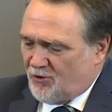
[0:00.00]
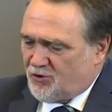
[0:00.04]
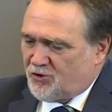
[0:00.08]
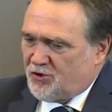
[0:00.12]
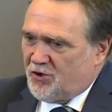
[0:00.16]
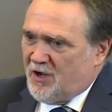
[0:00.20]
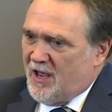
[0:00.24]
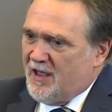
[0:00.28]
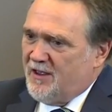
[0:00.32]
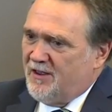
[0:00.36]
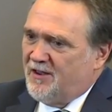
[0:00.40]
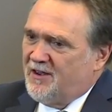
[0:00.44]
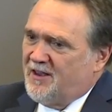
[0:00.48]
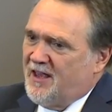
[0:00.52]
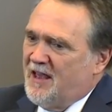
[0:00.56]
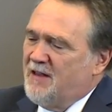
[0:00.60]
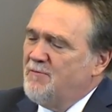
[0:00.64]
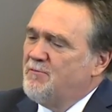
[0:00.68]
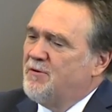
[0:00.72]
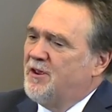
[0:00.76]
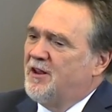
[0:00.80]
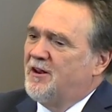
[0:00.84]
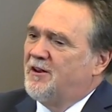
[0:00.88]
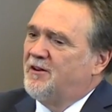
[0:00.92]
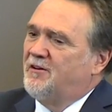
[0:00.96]
not sure how you
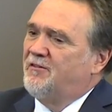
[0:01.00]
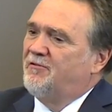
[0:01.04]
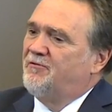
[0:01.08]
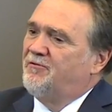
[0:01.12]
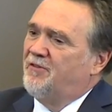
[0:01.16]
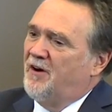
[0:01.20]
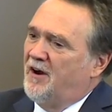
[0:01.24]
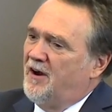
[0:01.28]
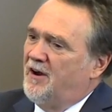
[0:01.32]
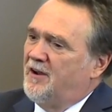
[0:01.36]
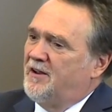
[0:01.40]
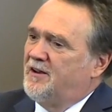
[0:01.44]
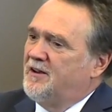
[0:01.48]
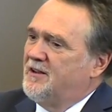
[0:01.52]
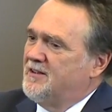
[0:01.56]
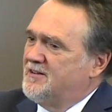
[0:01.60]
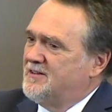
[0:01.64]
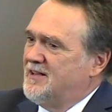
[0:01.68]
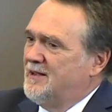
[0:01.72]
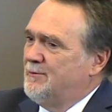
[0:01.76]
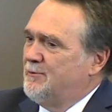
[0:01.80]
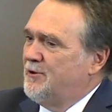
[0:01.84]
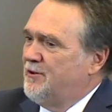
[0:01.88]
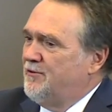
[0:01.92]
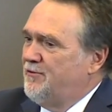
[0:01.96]
can be a divine
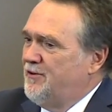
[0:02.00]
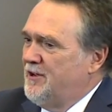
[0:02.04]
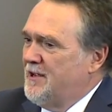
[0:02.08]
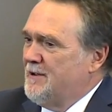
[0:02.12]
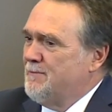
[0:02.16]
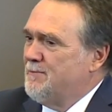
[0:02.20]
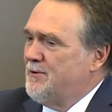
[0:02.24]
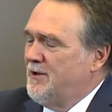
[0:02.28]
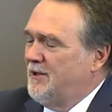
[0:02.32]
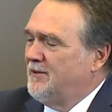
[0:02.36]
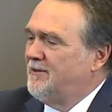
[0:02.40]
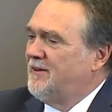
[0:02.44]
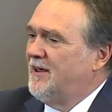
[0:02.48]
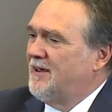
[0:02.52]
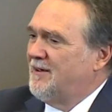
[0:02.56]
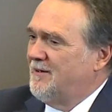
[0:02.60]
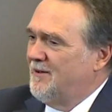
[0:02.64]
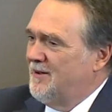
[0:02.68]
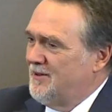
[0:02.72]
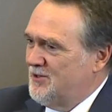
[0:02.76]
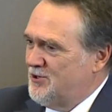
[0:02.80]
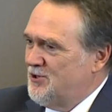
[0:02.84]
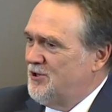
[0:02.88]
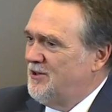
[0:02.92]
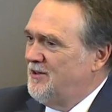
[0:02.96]
Islamic figure, but
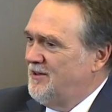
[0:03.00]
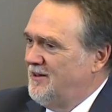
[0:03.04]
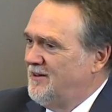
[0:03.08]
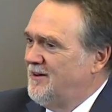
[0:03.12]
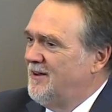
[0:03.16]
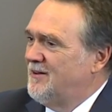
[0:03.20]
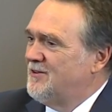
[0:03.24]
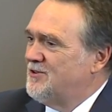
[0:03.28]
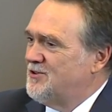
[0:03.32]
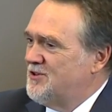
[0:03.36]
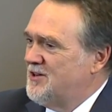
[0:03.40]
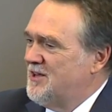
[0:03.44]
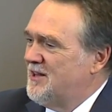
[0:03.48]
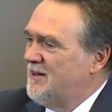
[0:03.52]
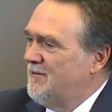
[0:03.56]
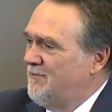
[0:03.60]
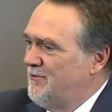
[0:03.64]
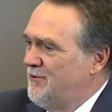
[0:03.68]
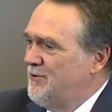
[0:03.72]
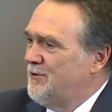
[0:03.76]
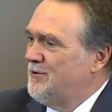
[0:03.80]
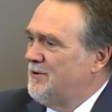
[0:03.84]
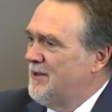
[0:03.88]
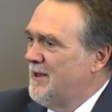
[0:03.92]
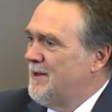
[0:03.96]
I certainly don't share that
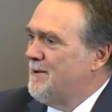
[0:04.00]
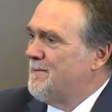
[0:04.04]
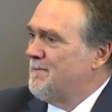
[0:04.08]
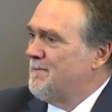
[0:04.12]
view, yeah.